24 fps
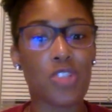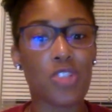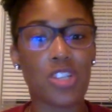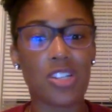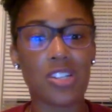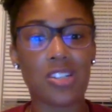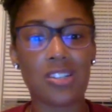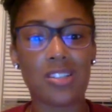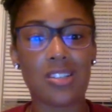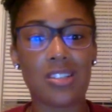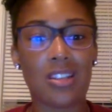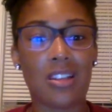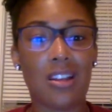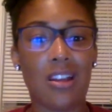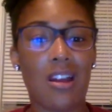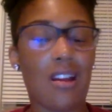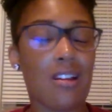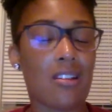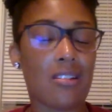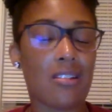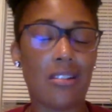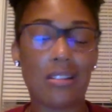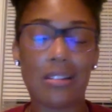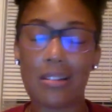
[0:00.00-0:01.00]
just to
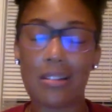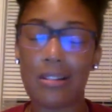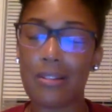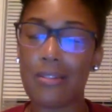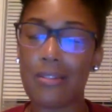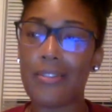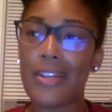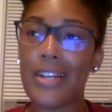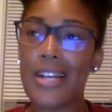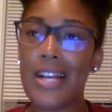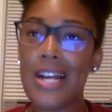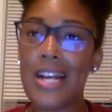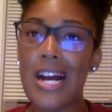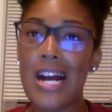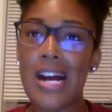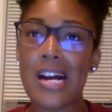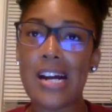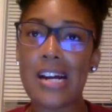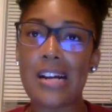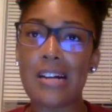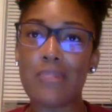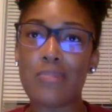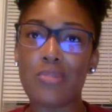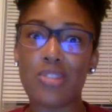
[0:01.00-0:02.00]
kind
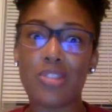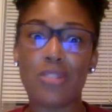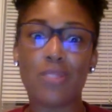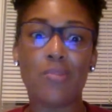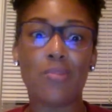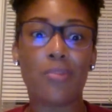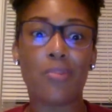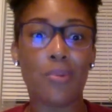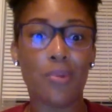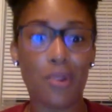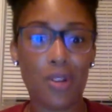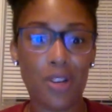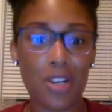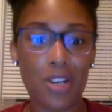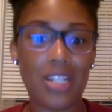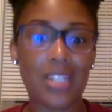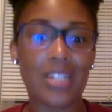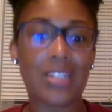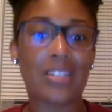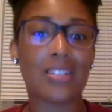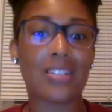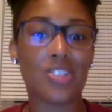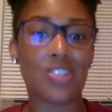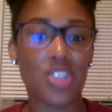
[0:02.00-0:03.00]
of support
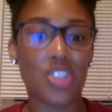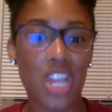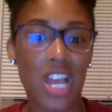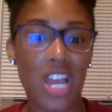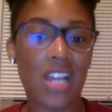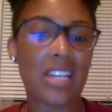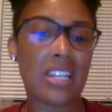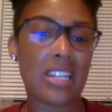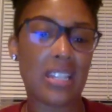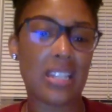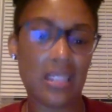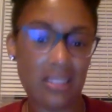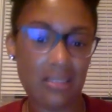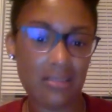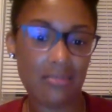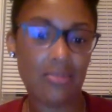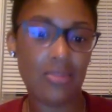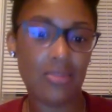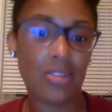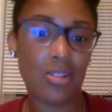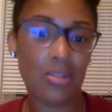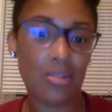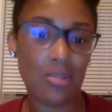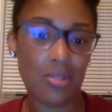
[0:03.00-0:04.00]
and check in,
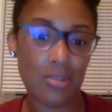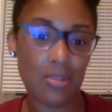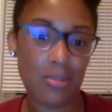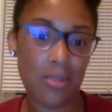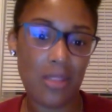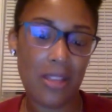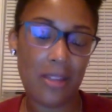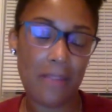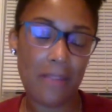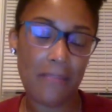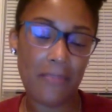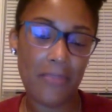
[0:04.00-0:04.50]
so to speak.